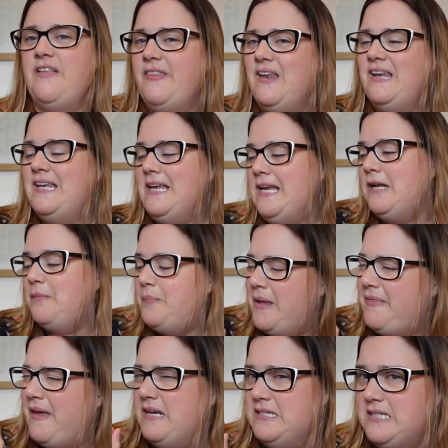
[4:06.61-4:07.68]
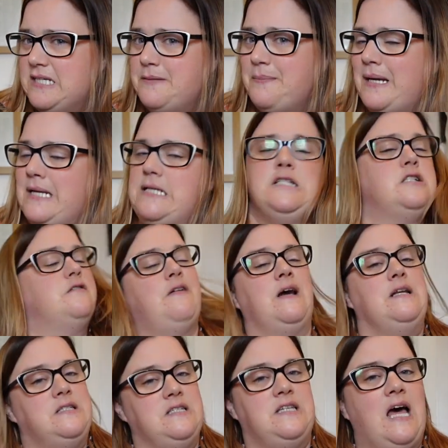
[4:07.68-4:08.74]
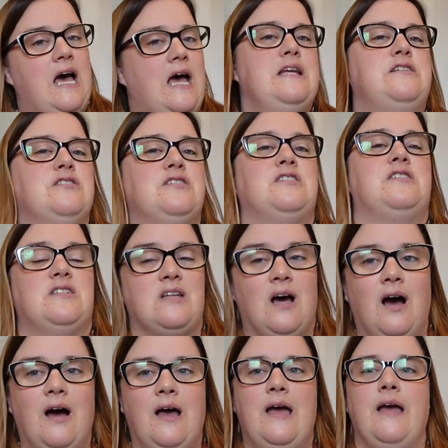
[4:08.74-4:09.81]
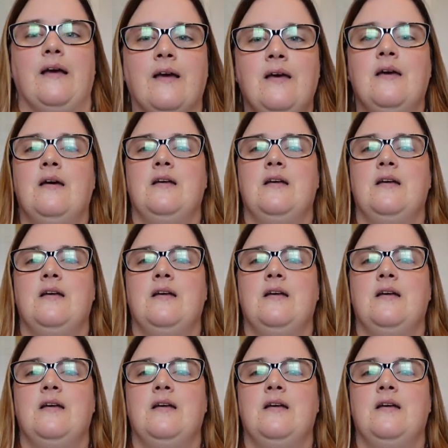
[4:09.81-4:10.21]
And the little bit that I did manage to write today, just starting